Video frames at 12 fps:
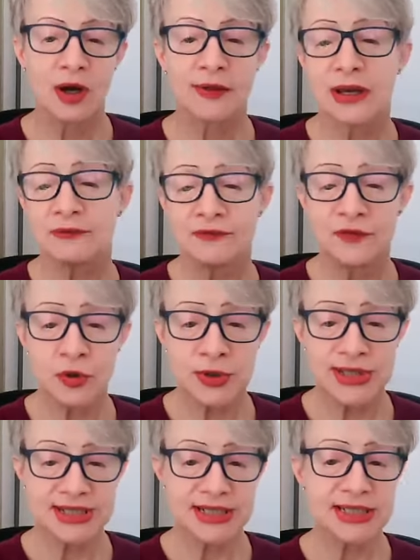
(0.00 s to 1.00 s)
On that
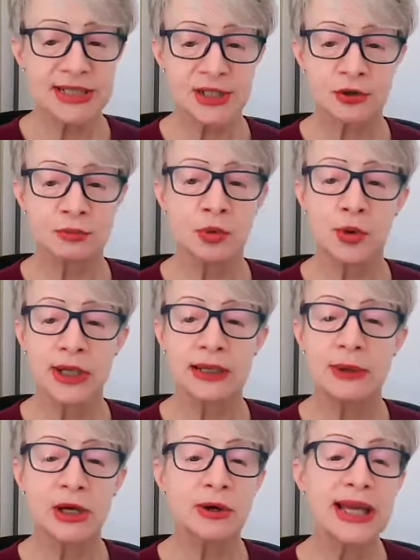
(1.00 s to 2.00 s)
first Easter
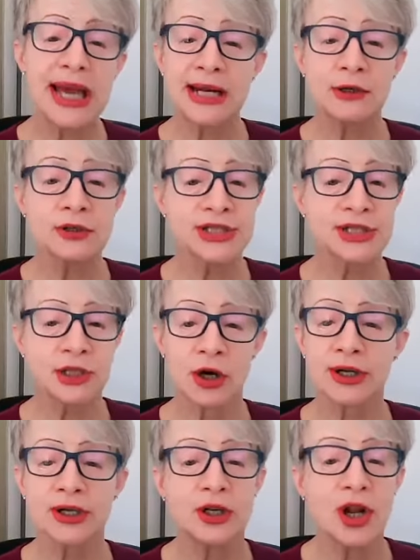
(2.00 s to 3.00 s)
morning, Mary enters the
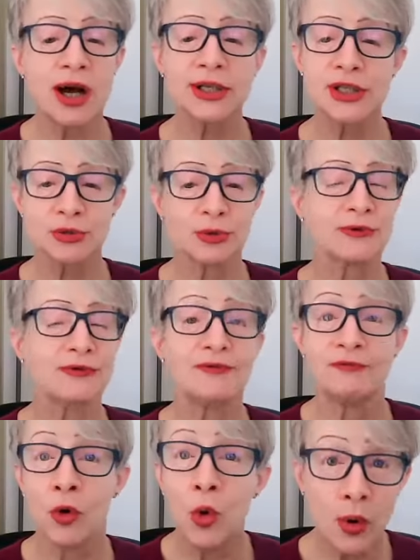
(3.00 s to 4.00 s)
garden not to
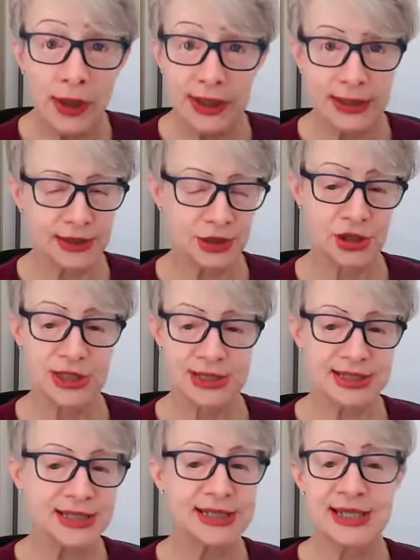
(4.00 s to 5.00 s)
avoid
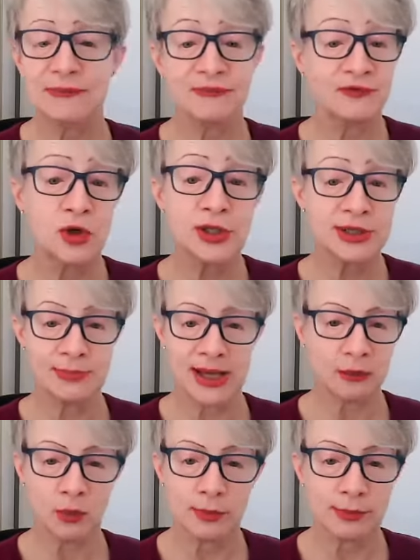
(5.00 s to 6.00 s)
Jesus, as that first
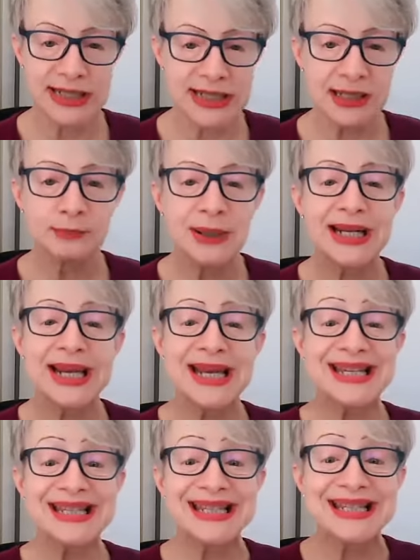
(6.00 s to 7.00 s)
man and woman did, but
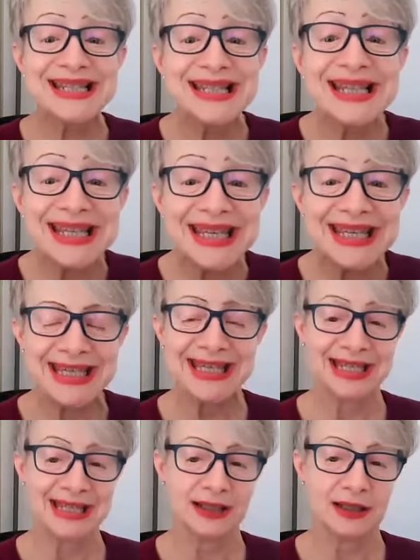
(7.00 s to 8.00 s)

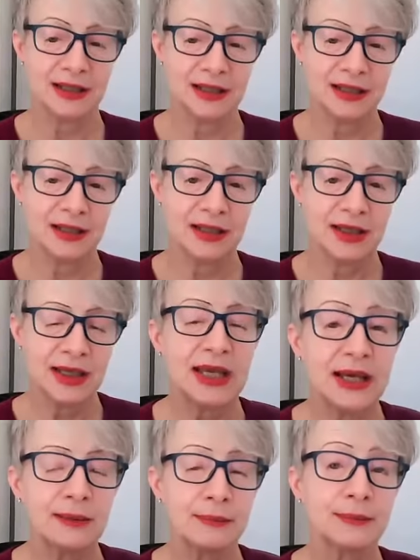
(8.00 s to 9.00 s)
seeking
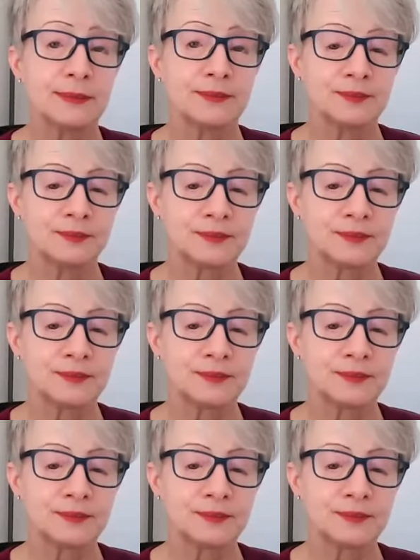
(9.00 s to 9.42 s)
him.